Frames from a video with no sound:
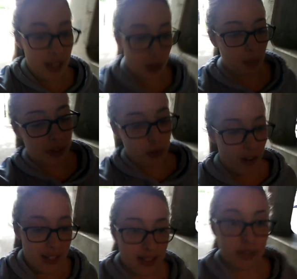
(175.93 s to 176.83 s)
meet up with the
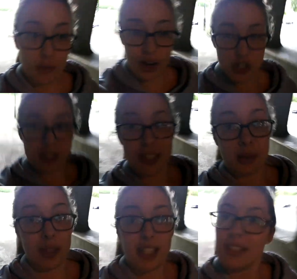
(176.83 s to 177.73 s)
rest of the freshers
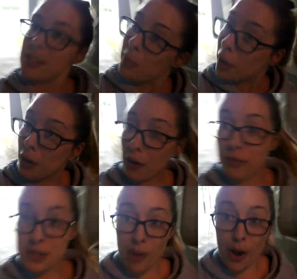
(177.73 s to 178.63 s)
team leaders, and we're gonna go
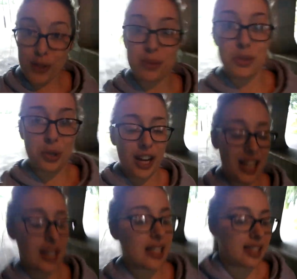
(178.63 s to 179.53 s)
for some awesome
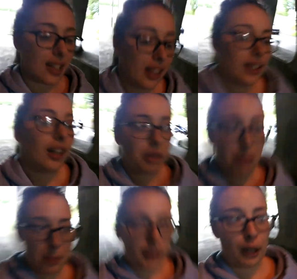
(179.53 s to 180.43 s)
drinks.
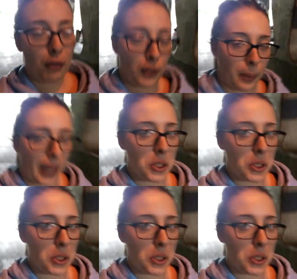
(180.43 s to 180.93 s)
Maybe a few